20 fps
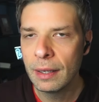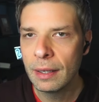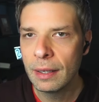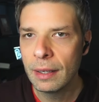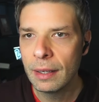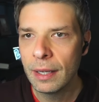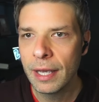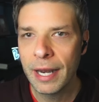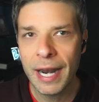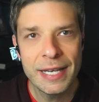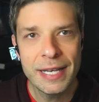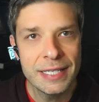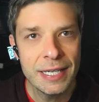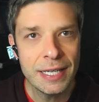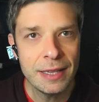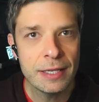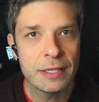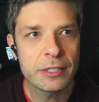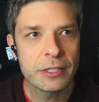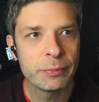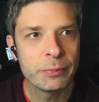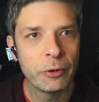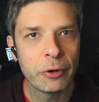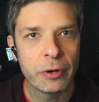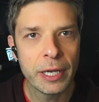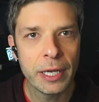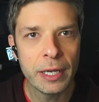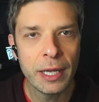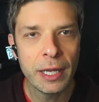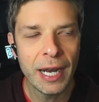I did this
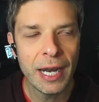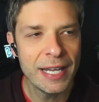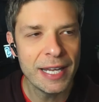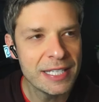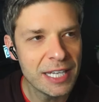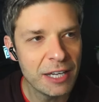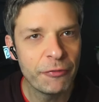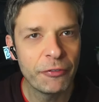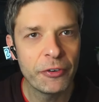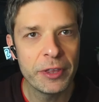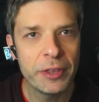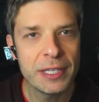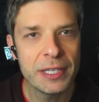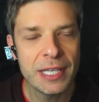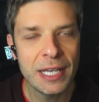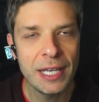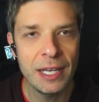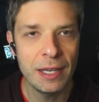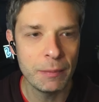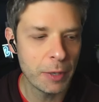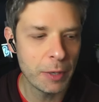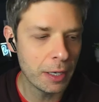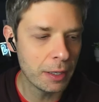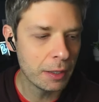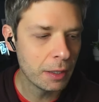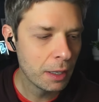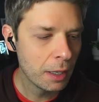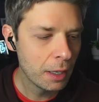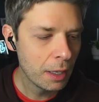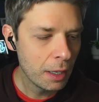morning, and I did for the team.
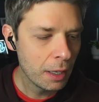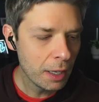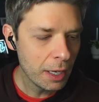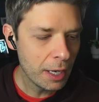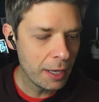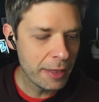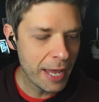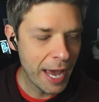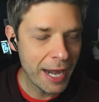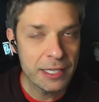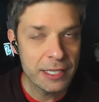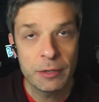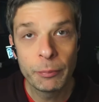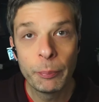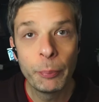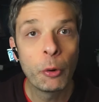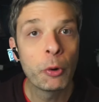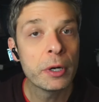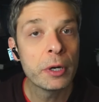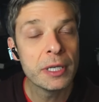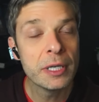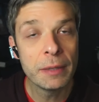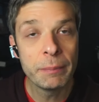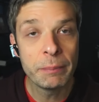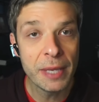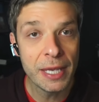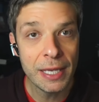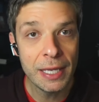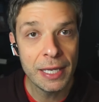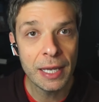And that is important to
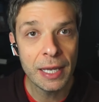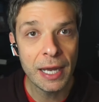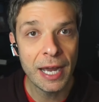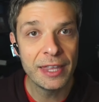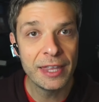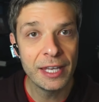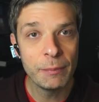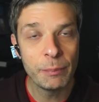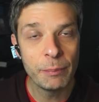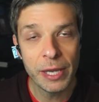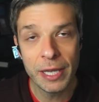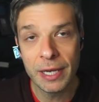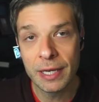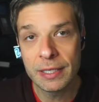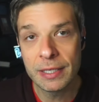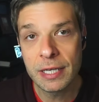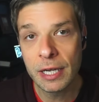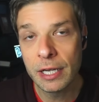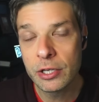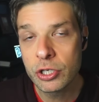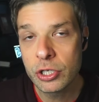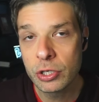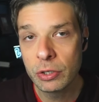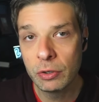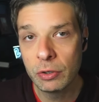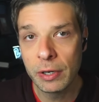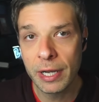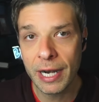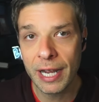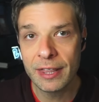me. I think being
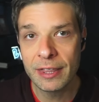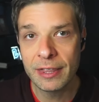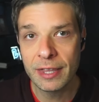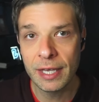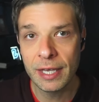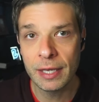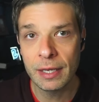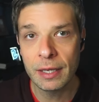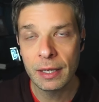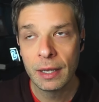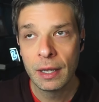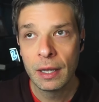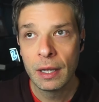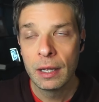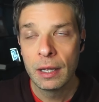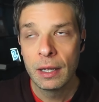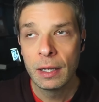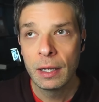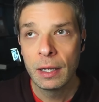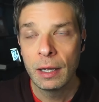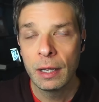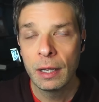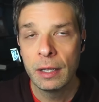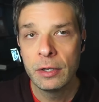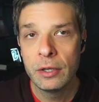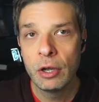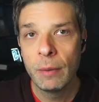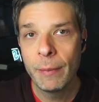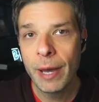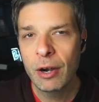intentional. And I think
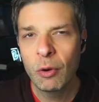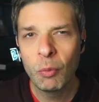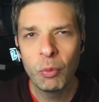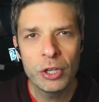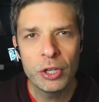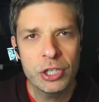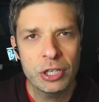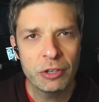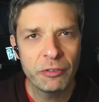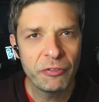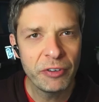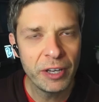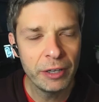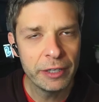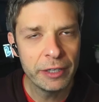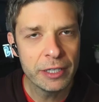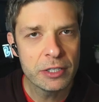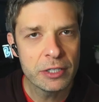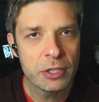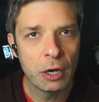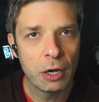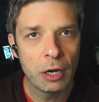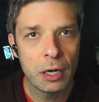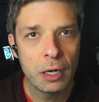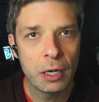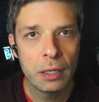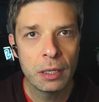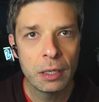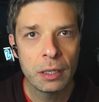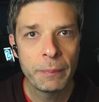no matter what your feelings
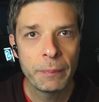are,